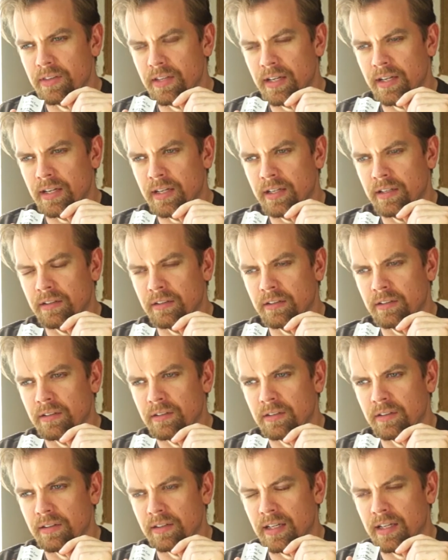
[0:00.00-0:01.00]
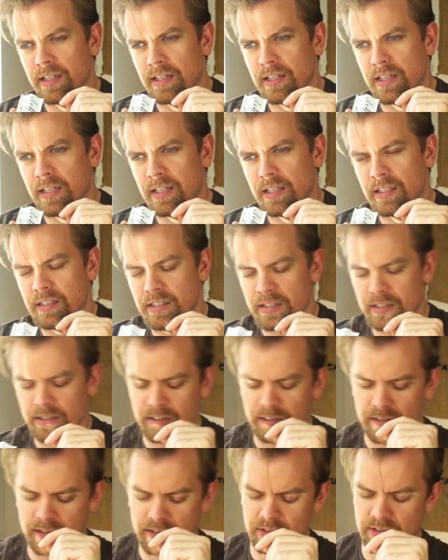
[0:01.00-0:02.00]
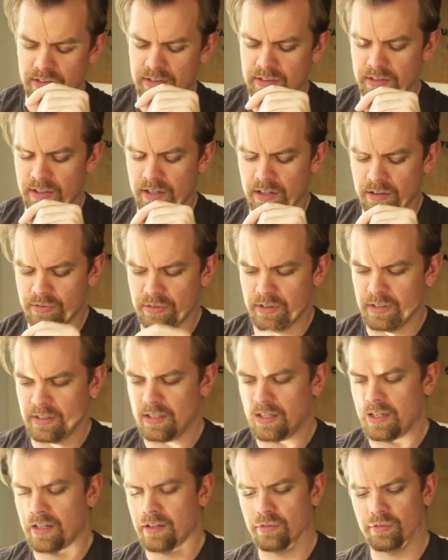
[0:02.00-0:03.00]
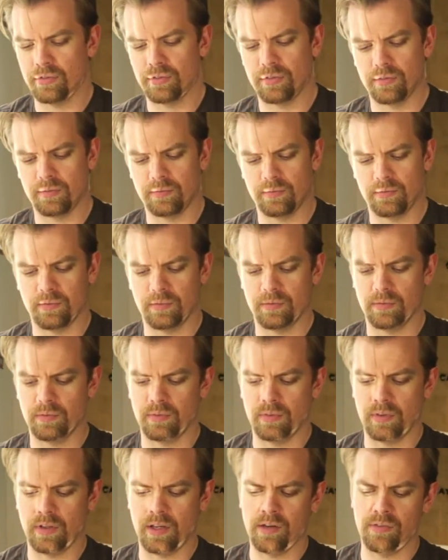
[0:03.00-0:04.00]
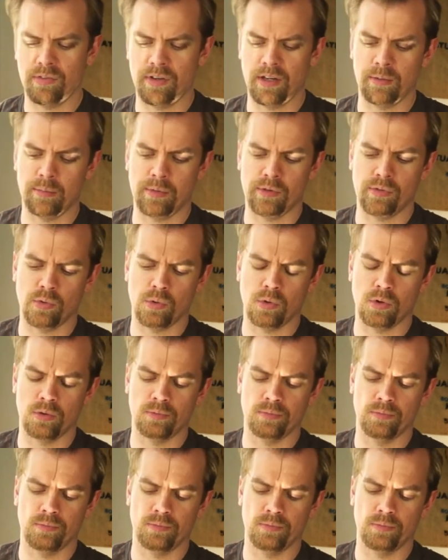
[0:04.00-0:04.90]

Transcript: than than any instant coffee I've had before.